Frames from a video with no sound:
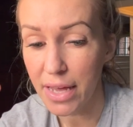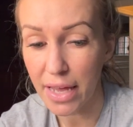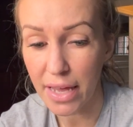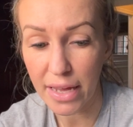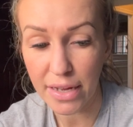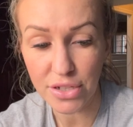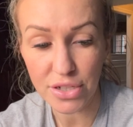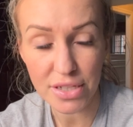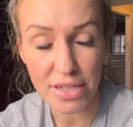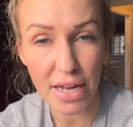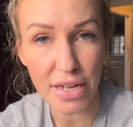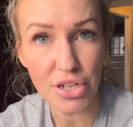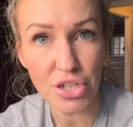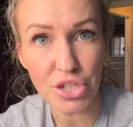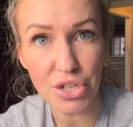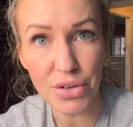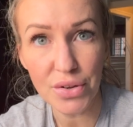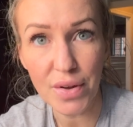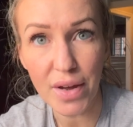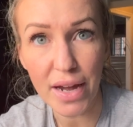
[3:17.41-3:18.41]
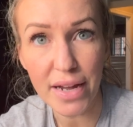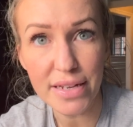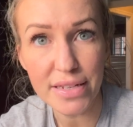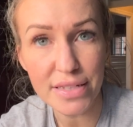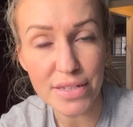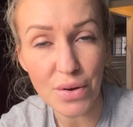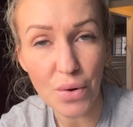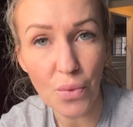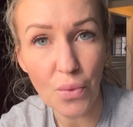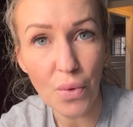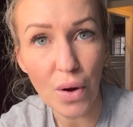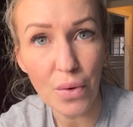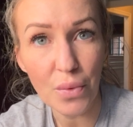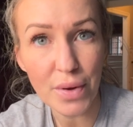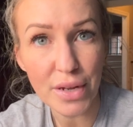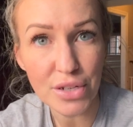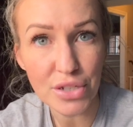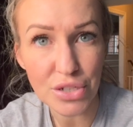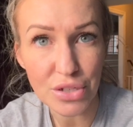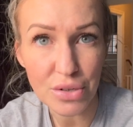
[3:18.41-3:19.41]
and just kind of show you guys what
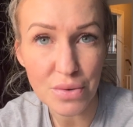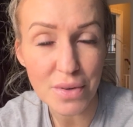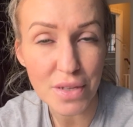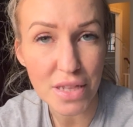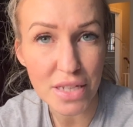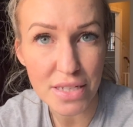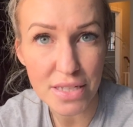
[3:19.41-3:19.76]
we do with